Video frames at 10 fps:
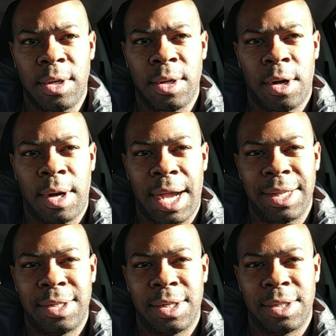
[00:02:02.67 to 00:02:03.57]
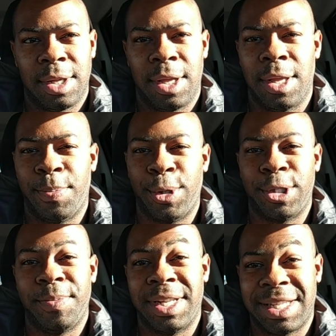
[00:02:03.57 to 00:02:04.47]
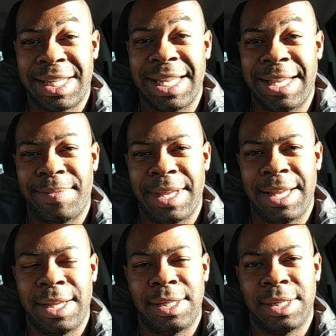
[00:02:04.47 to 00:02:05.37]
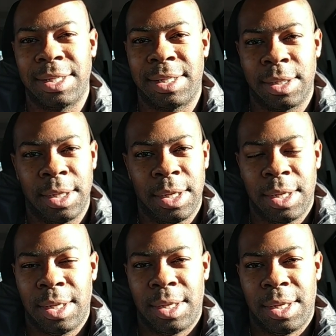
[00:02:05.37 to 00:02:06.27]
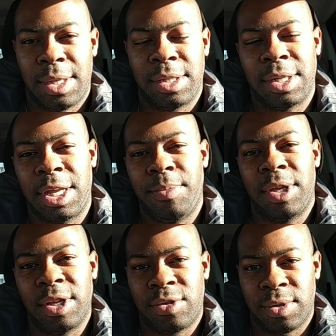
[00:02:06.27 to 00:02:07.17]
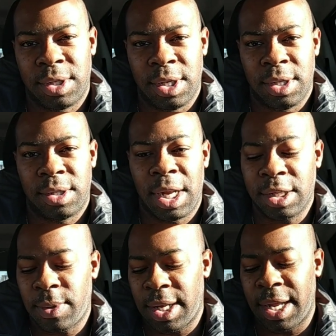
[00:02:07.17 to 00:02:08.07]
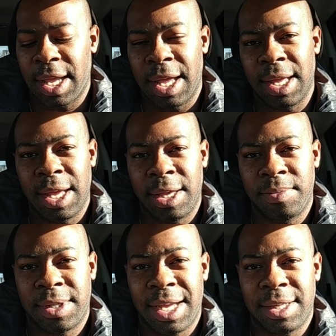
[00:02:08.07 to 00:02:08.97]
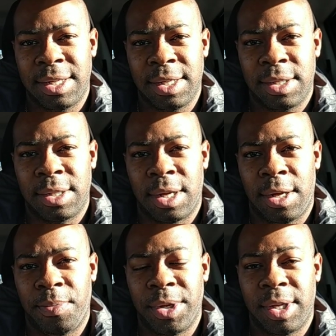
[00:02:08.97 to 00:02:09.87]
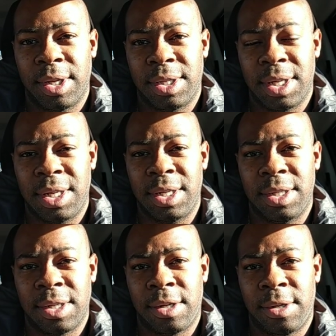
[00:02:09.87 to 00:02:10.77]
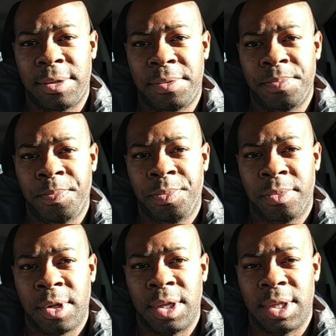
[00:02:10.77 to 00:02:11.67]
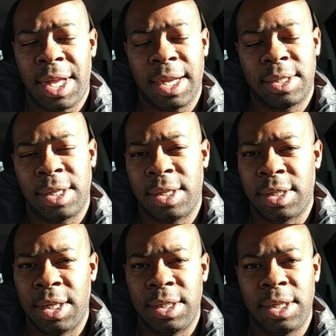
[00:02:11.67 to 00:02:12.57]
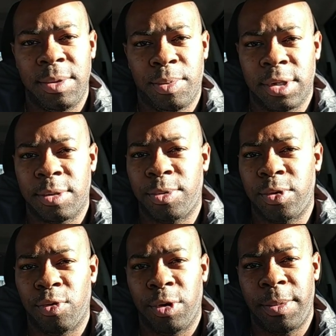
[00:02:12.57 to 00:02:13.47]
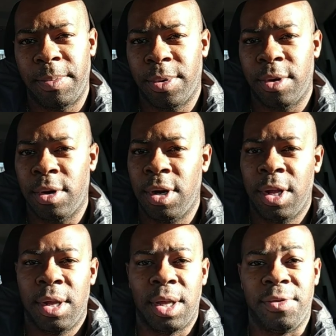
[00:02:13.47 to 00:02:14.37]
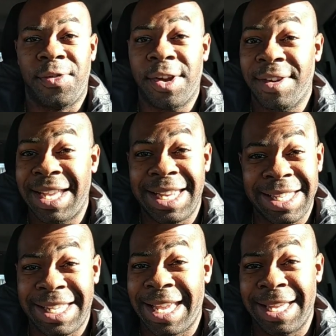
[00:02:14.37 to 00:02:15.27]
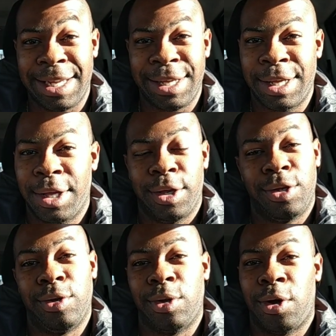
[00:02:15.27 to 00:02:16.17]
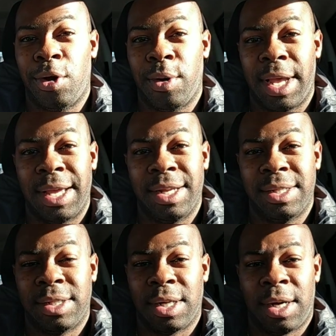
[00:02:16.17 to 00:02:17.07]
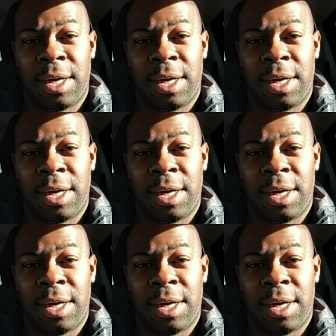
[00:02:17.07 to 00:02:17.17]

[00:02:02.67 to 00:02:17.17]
it puts me to sleep and it doesn't keep me interested. So that's why I like endgame tactics, because it is, like I said, it's easy principles to remember. It's very entertaining, and it's